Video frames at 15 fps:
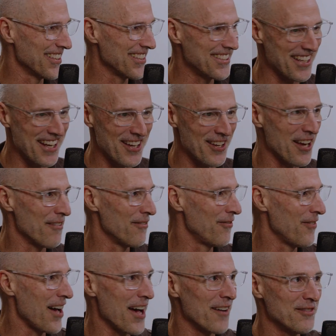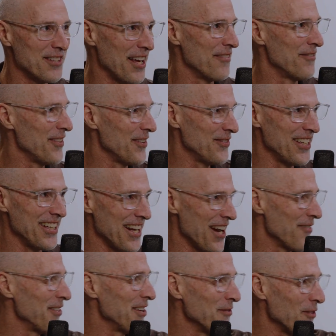Let's say you have 5, 10, 15,
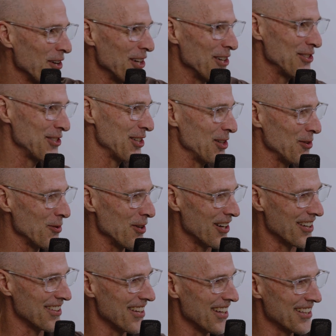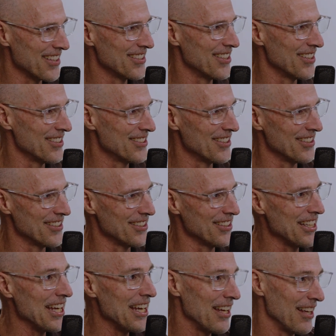however many more years you're going to work, to
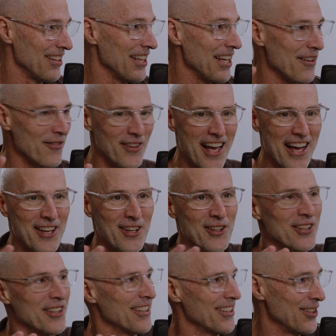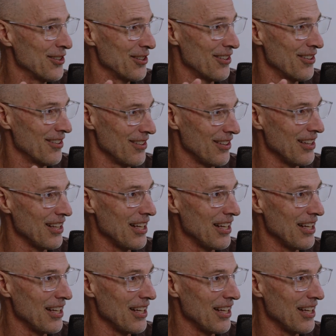leave like your